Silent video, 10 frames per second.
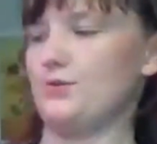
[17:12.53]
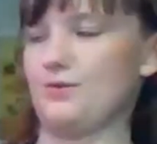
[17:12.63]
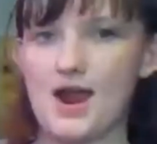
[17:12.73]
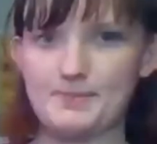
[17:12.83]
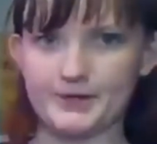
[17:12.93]

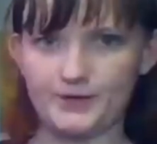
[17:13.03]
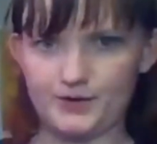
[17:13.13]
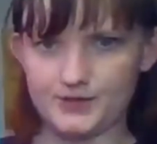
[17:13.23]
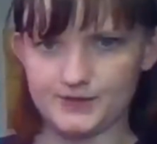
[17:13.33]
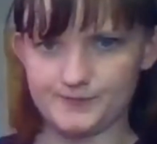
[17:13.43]
Rabbit
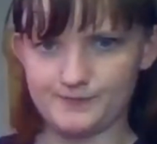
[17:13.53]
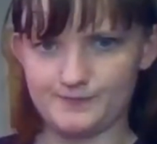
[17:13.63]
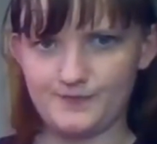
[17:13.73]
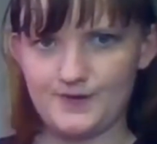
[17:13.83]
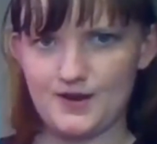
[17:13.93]
is
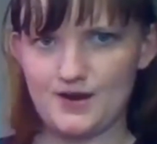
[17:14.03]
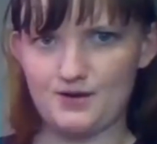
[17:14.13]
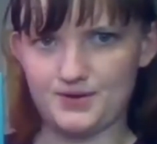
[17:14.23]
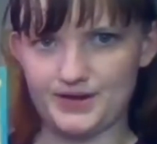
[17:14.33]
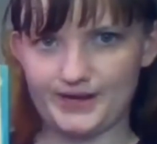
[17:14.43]

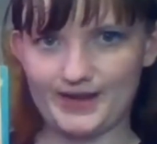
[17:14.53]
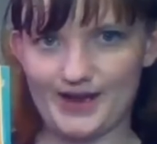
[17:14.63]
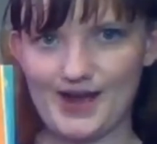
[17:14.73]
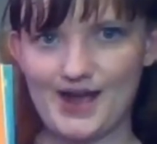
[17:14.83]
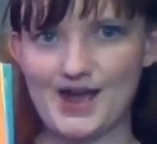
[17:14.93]
very
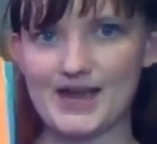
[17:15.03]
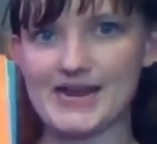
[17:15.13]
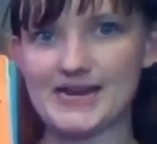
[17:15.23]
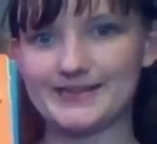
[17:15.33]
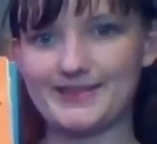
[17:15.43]

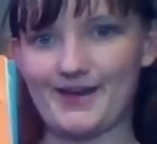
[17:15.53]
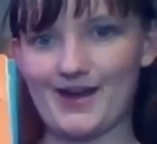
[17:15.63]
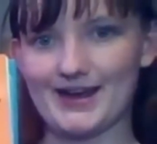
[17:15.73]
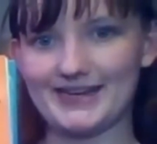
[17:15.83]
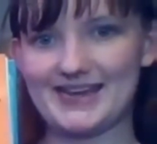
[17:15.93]
kind,
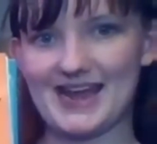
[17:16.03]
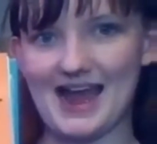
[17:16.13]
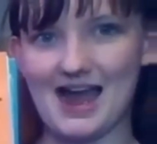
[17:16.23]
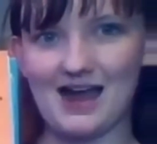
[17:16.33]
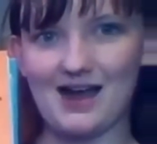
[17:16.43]
thought
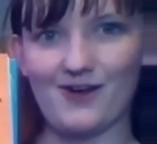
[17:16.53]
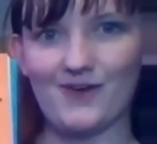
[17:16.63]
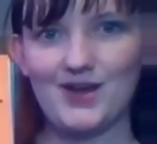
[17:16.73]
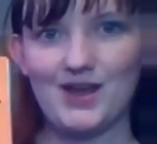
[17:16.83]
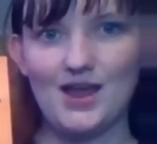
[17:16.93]

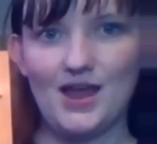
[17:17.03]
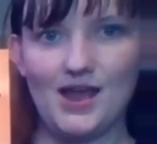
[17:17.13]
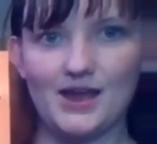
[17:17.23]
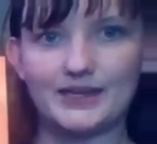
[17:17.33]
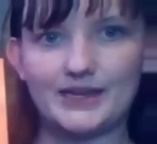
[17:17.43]
Cow.
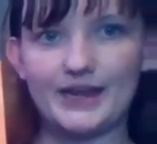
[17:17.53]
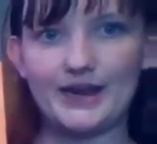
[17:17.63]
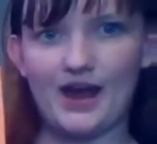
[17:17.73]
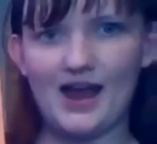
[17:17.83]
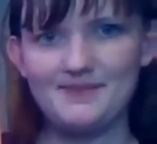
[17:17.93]

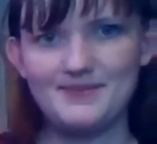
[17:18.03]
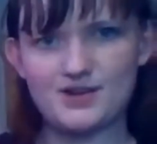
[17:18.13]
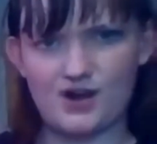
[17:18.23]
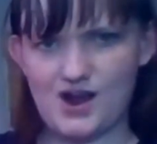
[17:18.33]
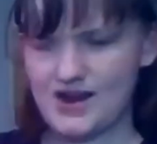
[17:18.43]
Can I
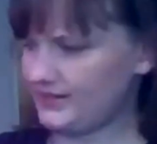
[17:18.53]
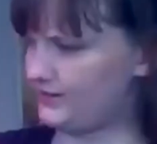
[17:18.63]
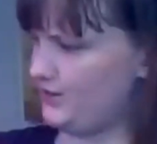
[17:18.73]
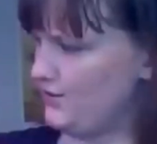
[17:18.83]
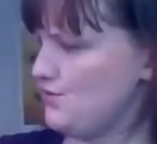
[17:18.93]
be
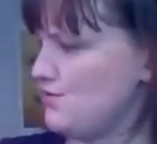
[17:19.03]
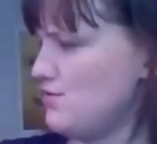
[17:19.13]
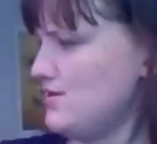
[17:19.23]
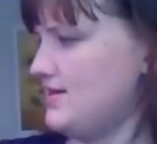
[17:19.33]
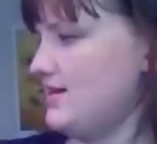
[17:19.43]
kind
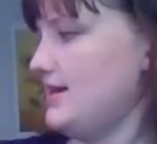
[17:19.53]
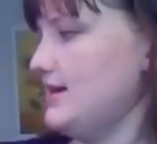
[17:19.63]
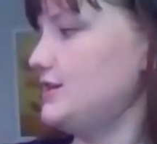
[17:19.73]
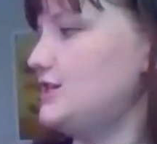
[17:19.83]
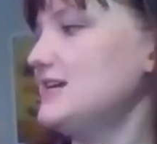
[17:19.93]
too?
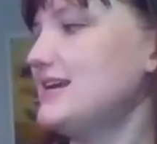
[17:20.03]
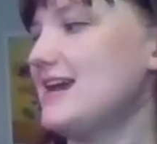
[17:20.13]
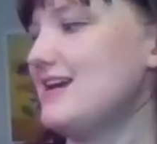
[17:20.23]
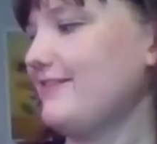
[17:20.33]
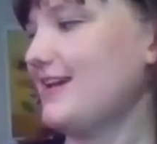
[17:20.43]
She
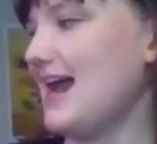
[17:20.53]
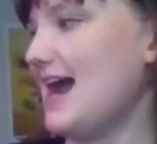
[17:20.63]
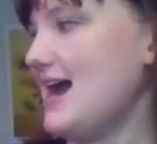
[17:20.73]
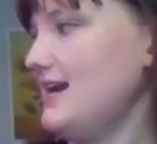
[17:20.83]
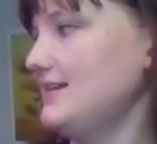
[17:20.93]
gave
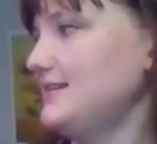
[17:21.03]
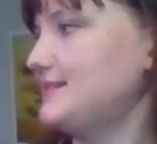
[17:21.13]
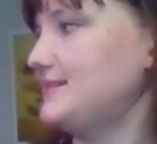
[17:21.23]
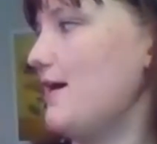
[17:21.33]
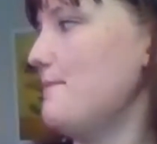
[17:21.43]
Cat
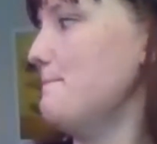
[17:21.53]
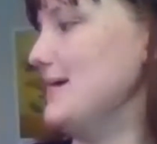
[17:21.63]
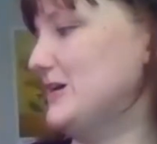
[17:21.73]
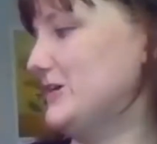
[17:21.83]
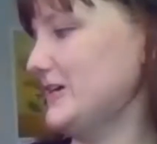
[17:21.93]
some
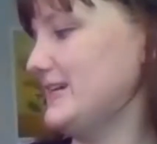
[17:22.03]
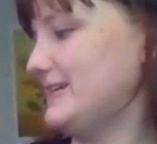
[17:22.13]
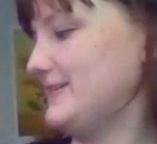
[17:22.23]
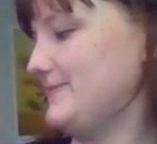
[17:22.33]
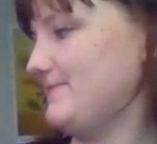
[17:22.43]
milk.
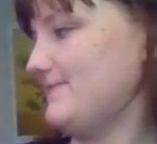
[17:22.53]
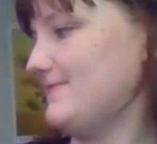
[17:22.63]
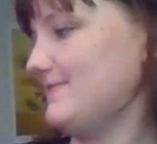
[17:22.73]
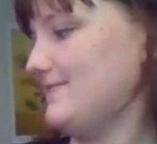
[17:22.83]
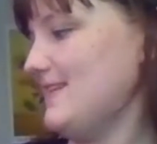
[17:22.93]

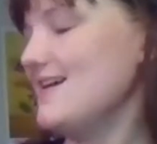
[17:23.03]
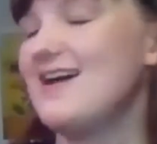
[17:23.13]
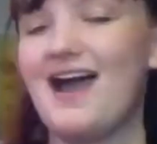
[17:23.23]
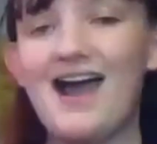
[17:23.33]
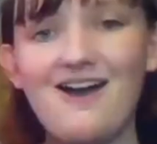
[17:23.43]

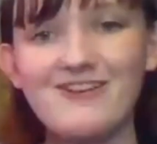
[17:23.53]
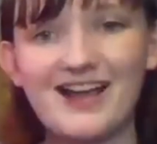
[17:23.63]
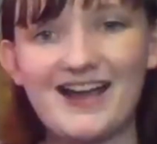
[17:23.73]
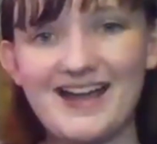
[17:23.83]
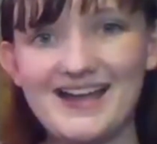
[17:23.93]
How
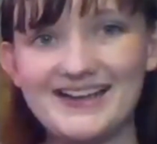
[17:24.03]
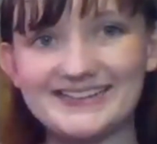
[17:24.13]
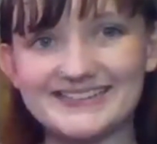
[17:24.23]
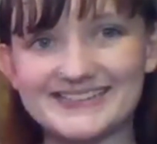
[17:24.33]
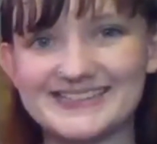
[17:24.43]

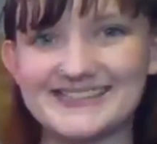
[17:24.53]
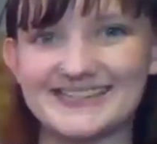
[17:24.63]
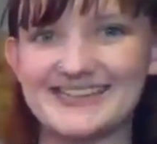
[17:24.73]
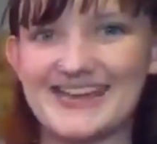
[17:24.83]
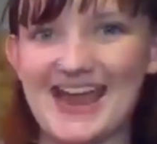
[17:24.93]
kind,
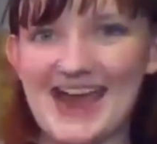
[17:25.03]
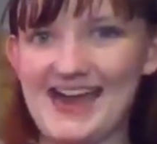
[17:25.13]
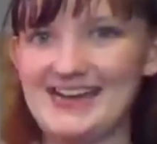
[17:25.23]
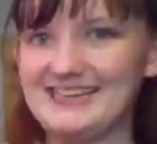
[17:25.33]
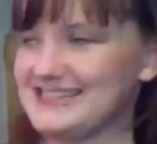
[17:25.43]
said
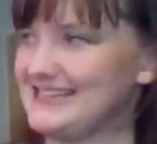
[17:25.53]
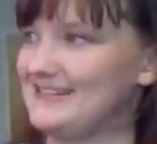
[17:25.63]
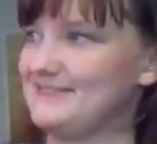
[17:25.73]
Cat.